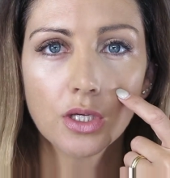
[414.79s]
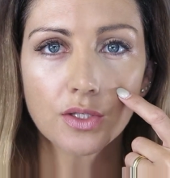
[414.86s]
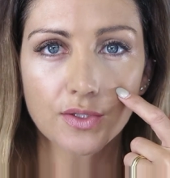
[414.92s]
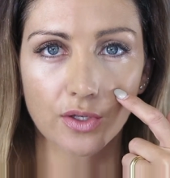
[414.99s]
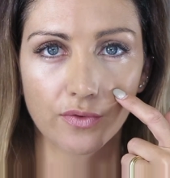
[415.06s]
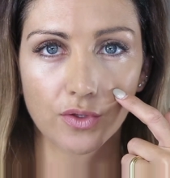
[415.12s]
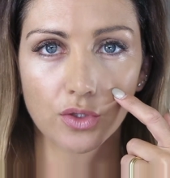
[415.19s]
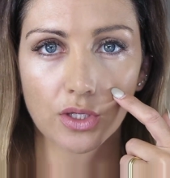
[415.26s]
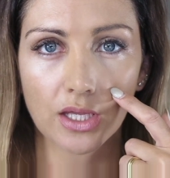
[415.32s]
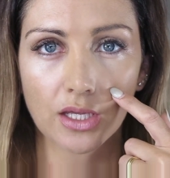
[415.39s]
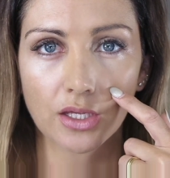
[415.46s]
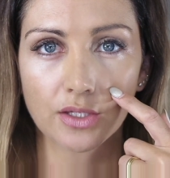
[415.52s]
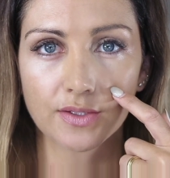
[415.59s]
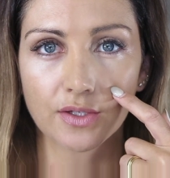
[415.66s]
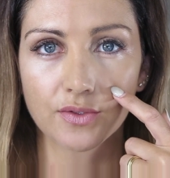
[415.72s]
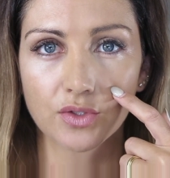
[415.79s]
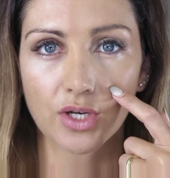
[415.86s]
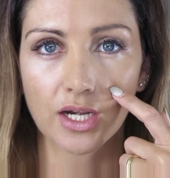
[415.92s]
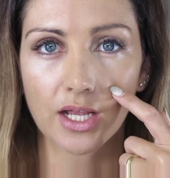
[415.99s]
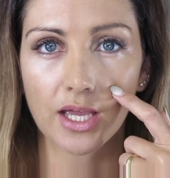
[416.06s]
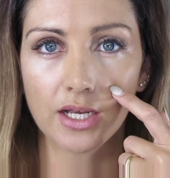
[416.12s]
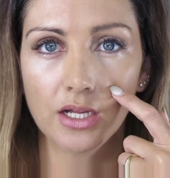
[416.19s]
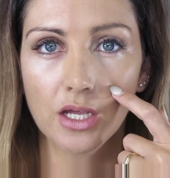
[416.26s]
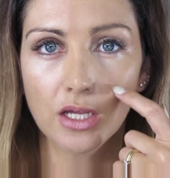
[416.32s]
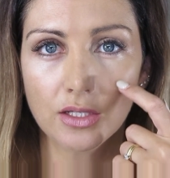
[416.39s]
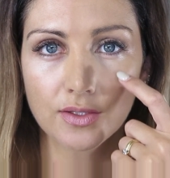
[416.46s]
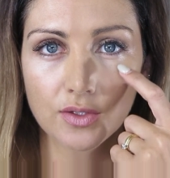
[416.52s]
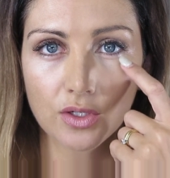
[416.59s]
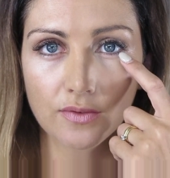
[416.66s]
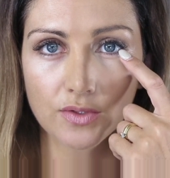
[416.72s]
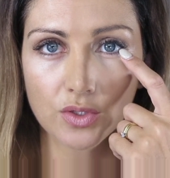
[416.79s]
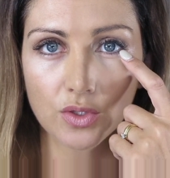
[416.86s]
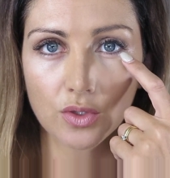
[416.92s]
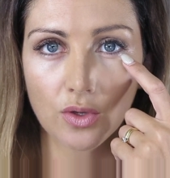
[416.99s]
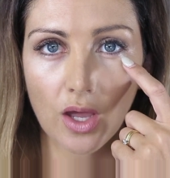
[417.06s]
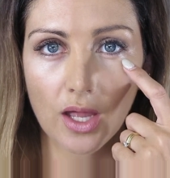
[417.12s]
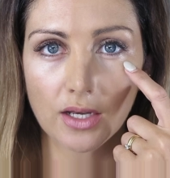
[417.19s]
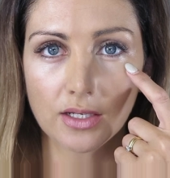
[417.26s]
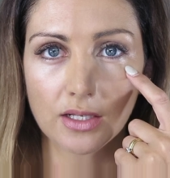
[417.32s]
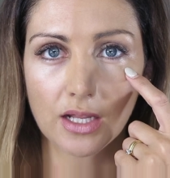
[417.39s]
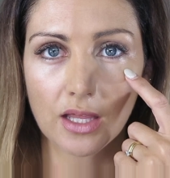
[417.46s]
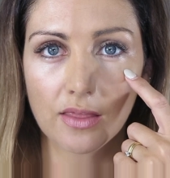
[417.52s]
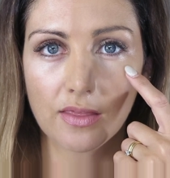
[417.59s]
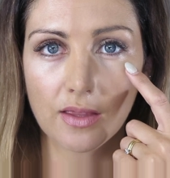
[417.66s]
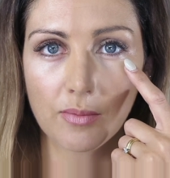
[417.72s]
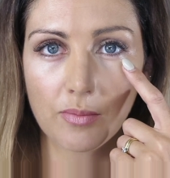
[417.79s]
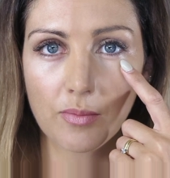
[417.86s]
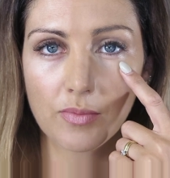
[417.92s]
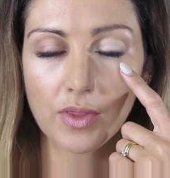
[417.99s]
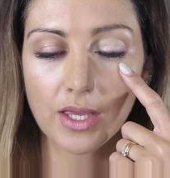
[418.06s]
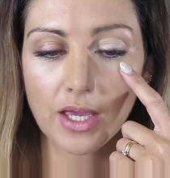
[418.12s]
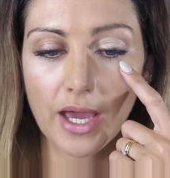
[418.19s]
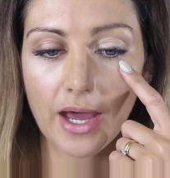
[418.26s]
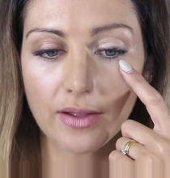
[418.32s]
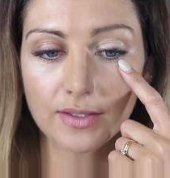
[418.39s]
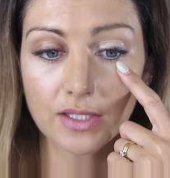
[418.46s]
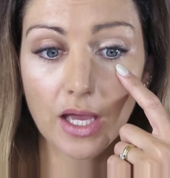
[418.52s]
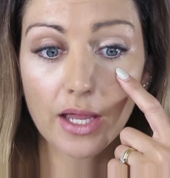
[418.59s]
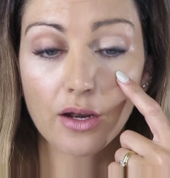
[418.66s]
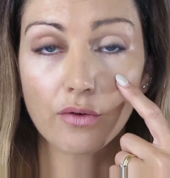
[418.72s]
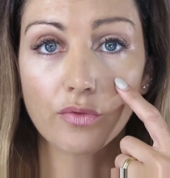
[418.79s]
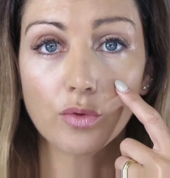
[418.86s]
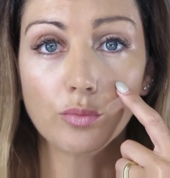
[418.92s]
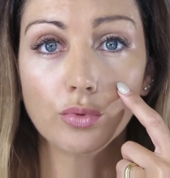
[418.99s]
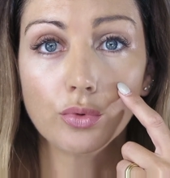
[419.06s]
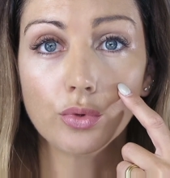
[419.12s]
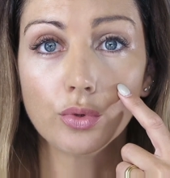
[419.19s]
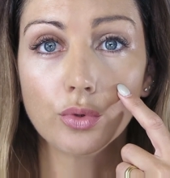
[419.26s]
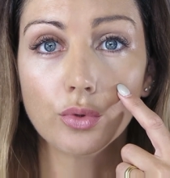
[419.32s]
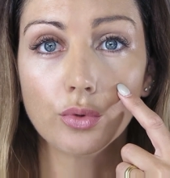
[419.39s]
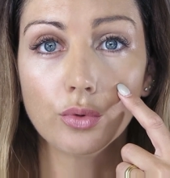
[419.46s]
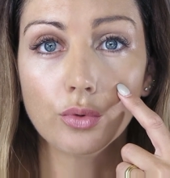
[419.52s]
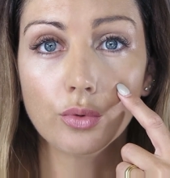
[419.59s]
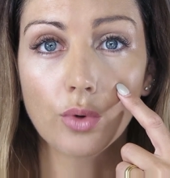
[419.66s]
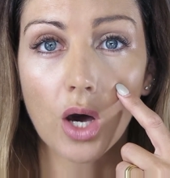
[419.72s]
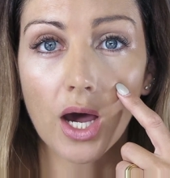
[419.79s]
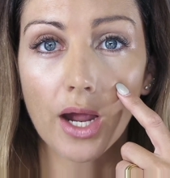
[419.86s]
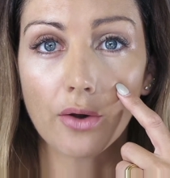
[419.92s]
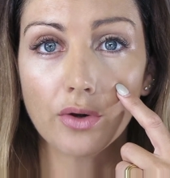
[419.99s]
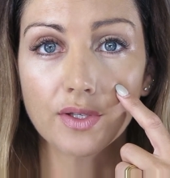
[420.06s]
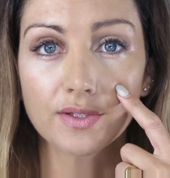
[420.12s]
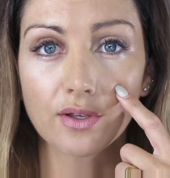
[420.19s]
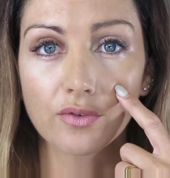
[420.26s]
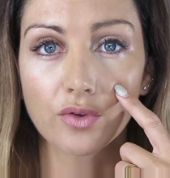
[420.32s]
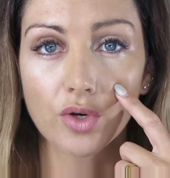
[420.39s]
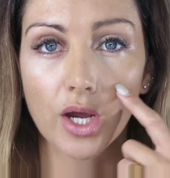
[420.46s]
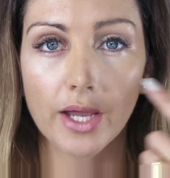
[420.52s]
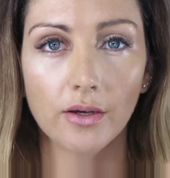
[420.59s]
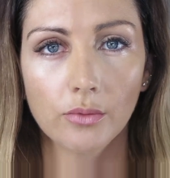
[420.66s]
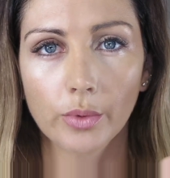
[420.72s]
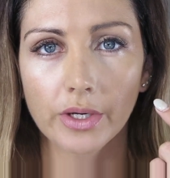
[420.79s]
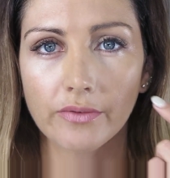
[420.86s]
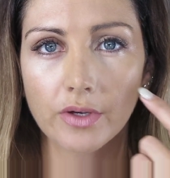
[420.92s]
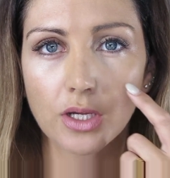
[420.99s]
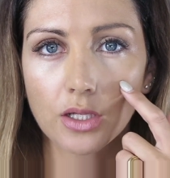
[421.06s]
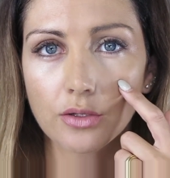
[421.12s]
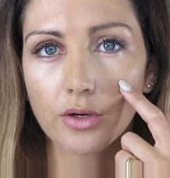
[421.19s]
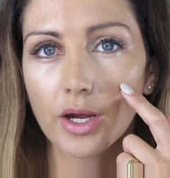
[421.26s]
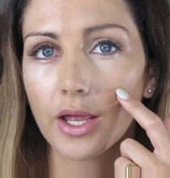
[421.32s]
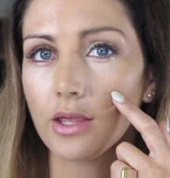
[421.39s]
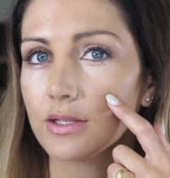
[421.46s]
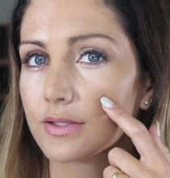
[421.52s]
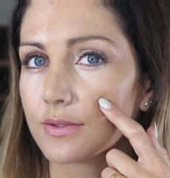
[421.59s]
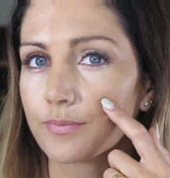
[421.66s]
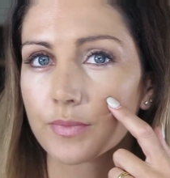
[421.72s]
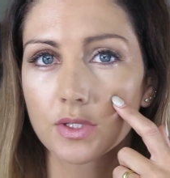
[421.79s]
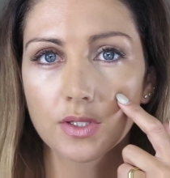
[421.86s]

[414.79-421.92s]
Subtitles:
So if you're looking at yourself straight ahead, sort of to underneath the outside of the blue iris of your eye, or whatever colour your eye is.